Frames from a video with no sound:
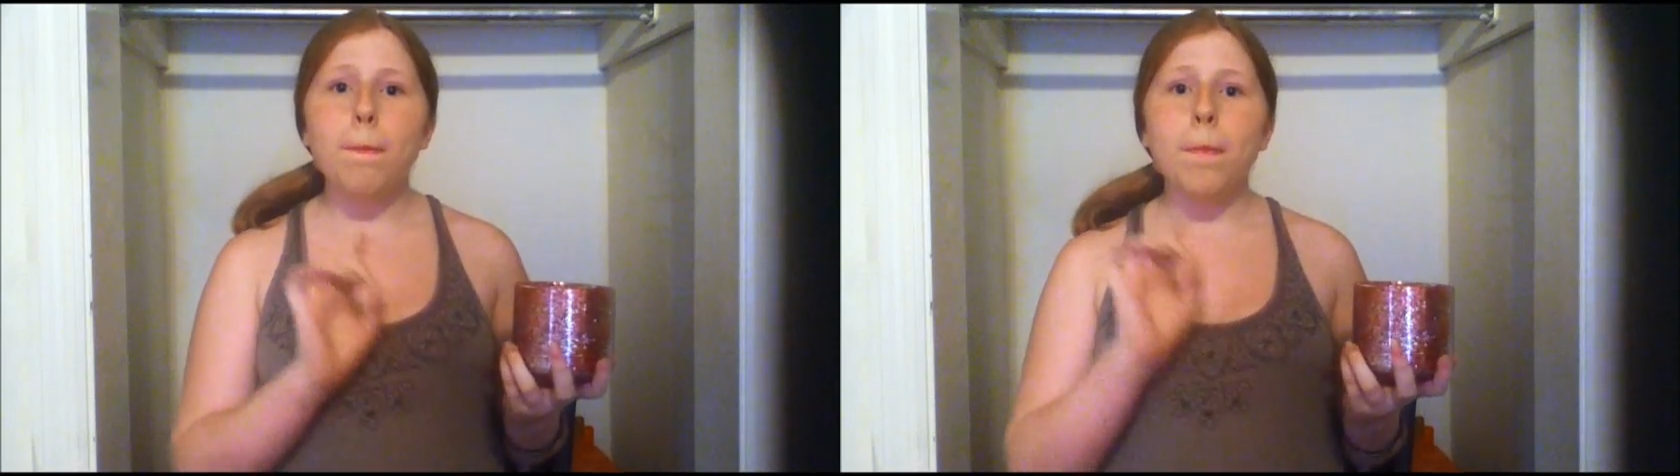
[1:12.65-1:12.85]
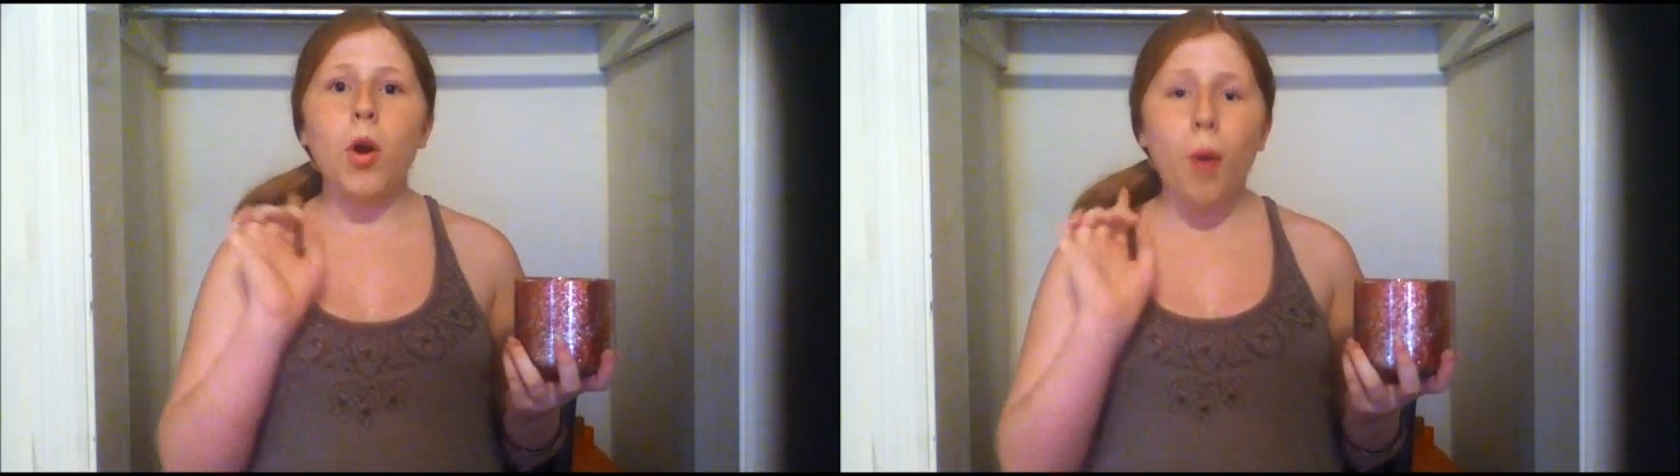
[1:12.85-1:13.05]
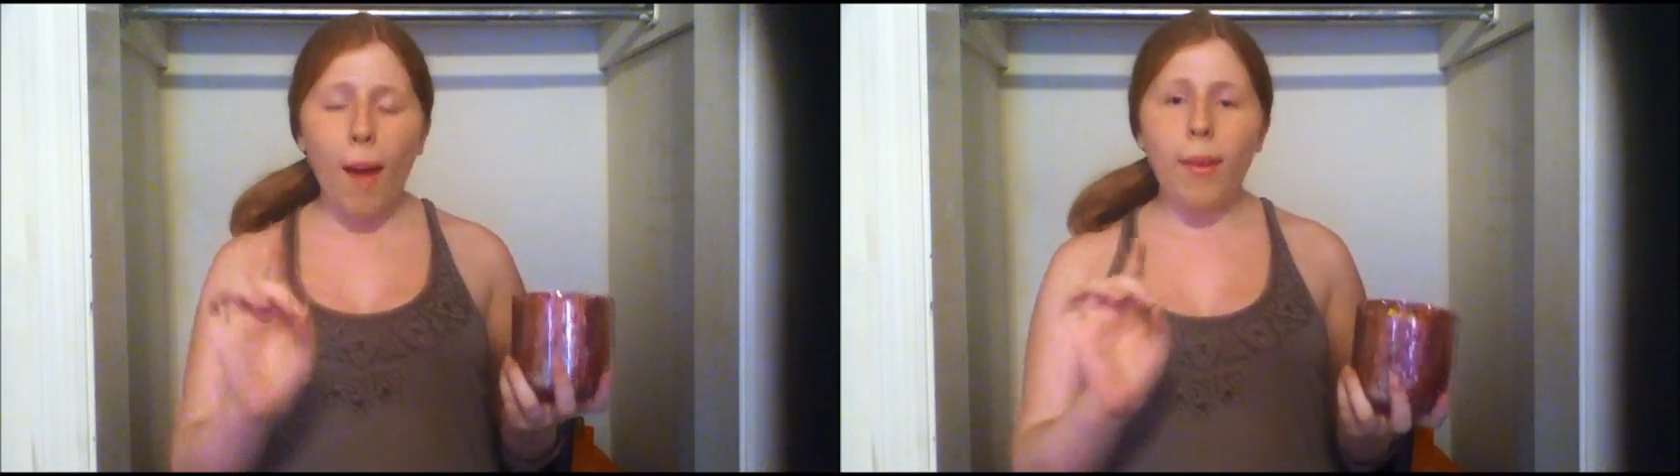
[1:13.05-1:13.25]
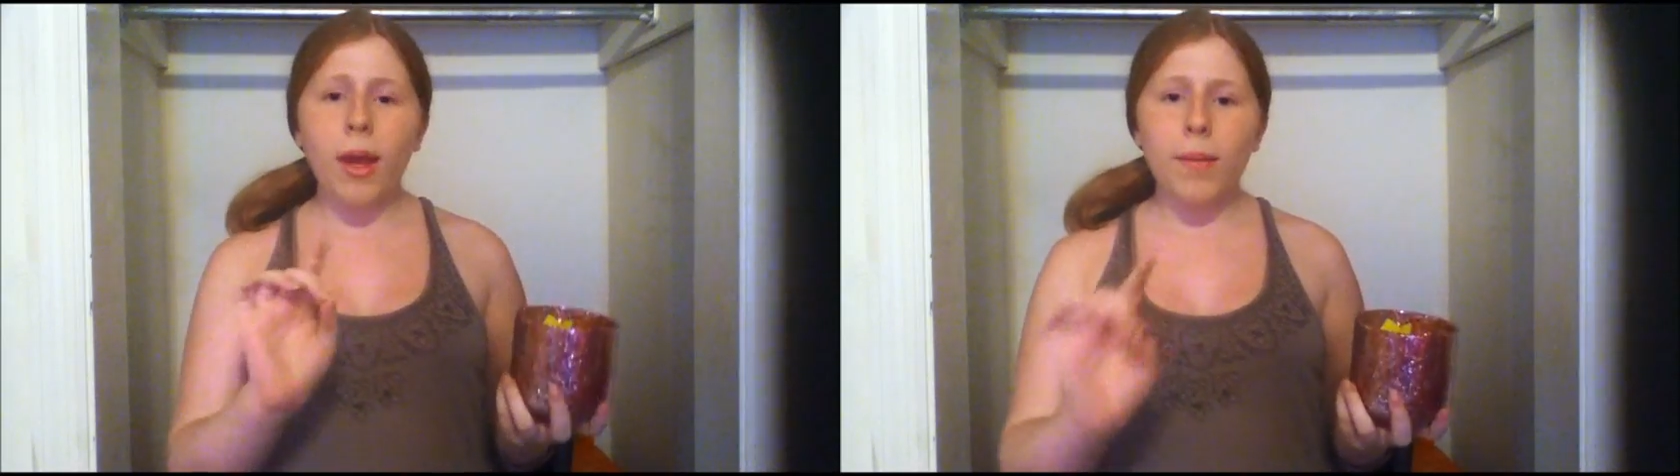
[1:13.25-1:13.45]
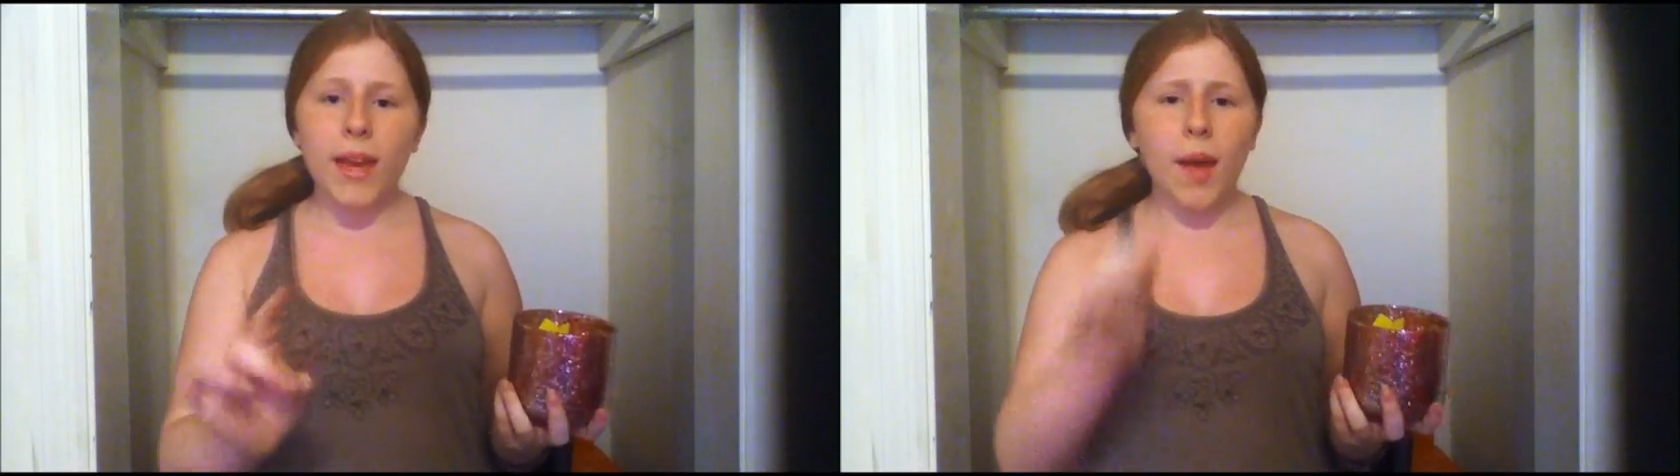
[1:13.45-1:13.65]
probably
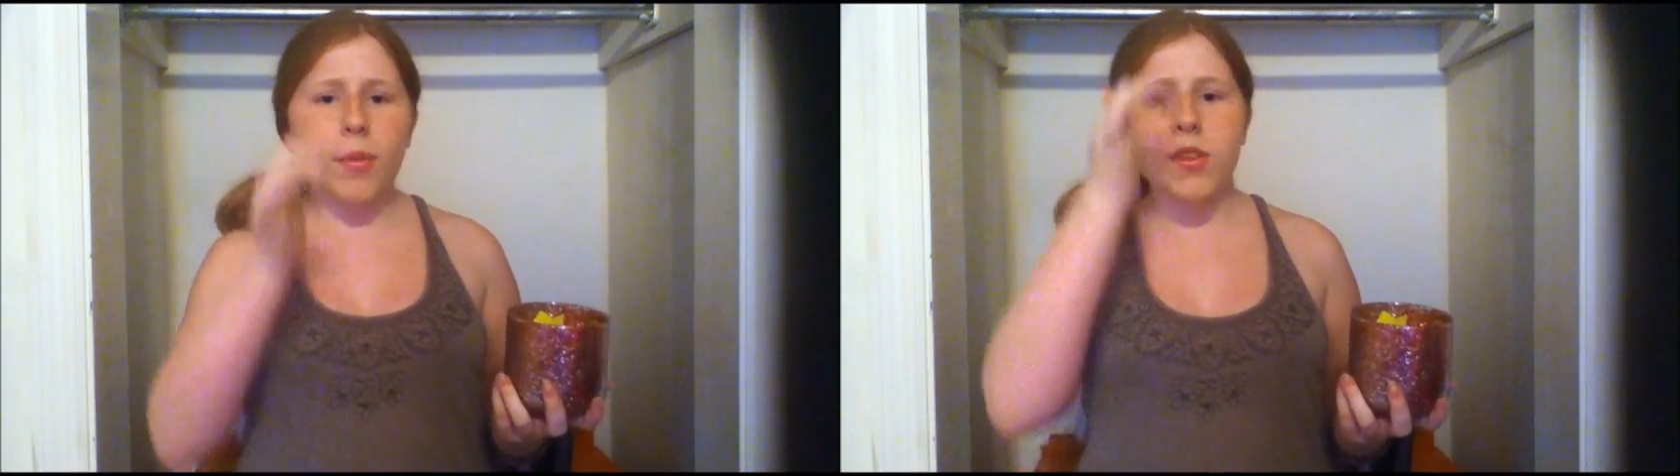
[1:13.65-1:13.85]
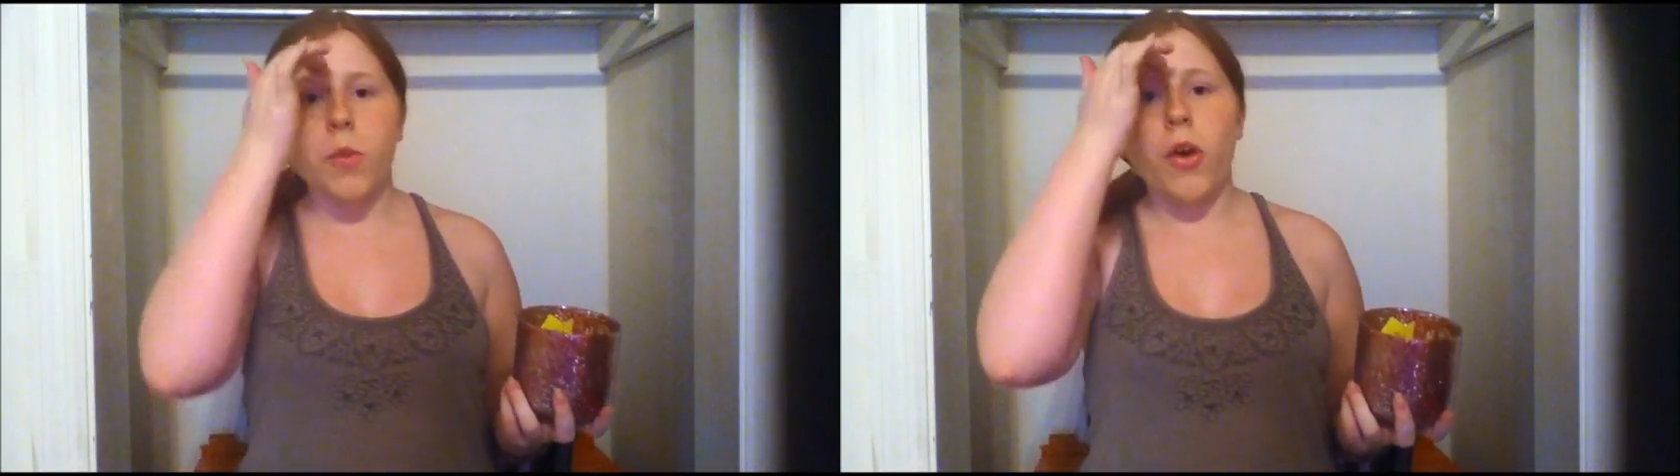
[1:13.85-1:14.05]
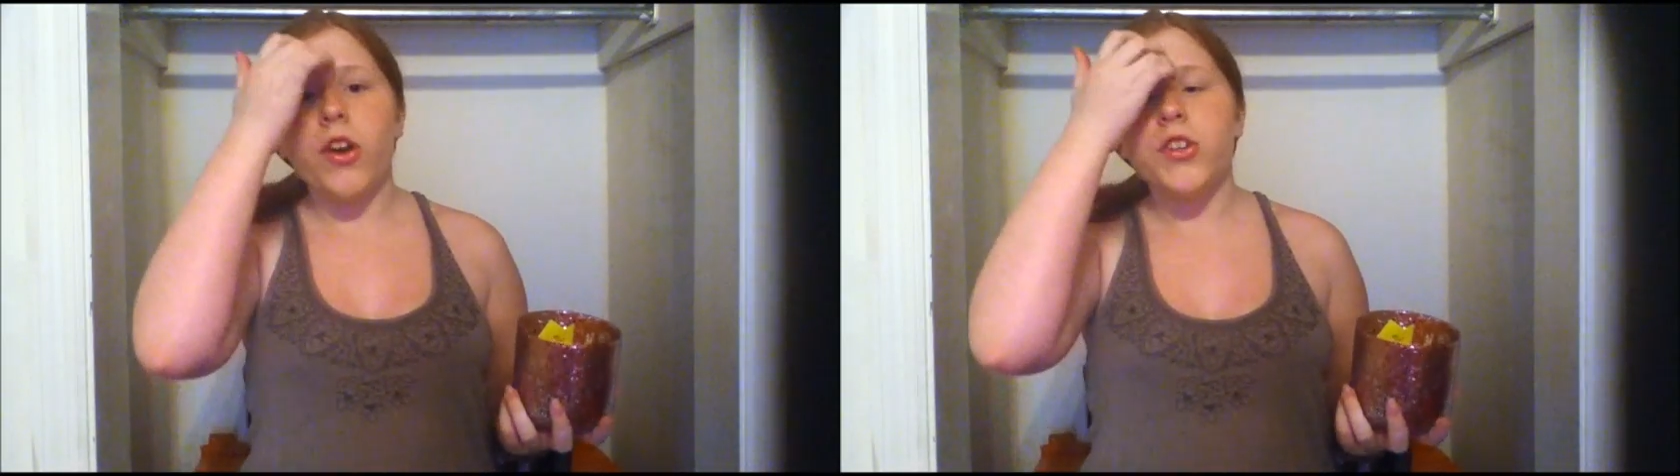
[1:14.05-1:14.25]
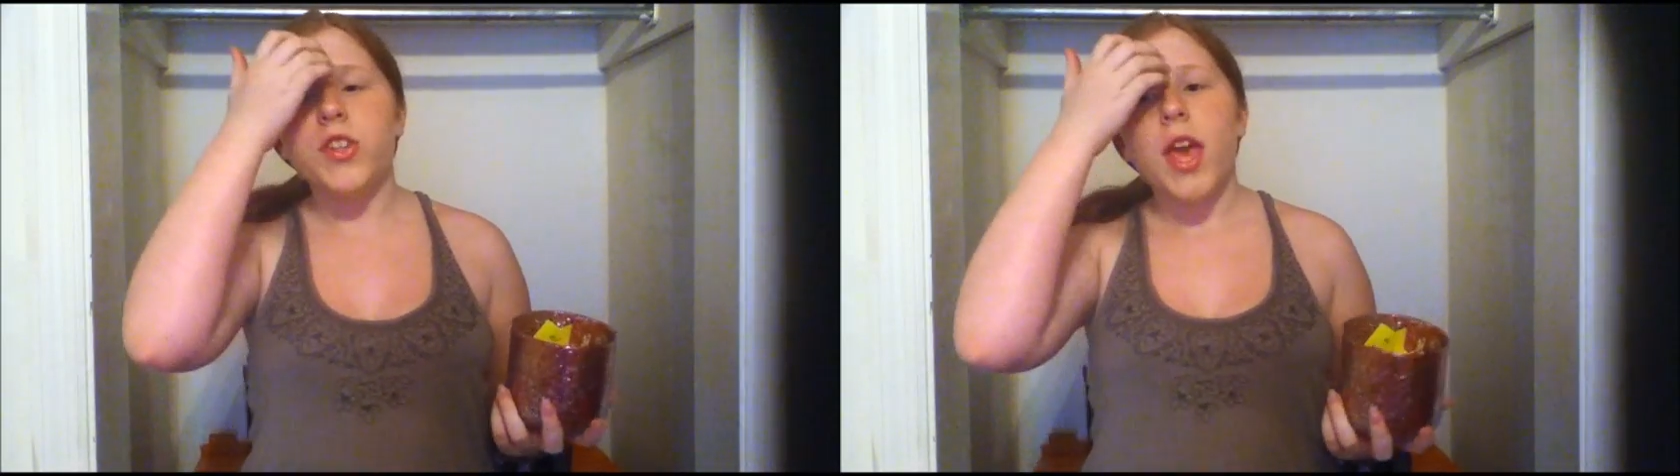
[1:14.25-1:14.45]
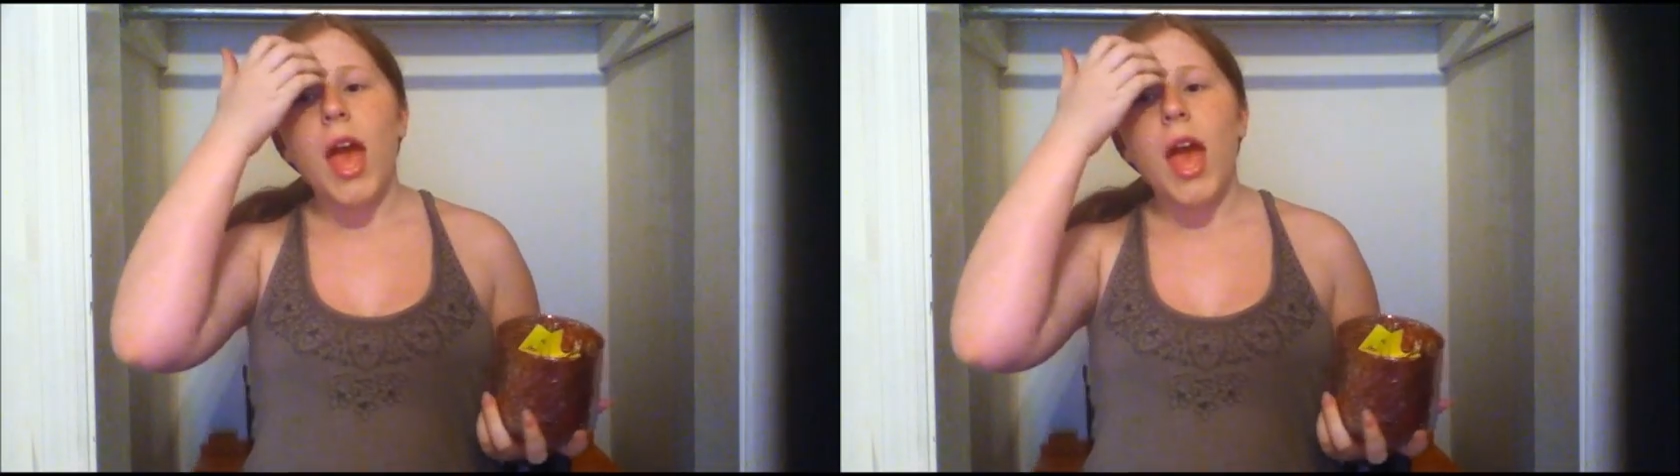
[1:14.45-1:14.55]
going to be a couple spoilers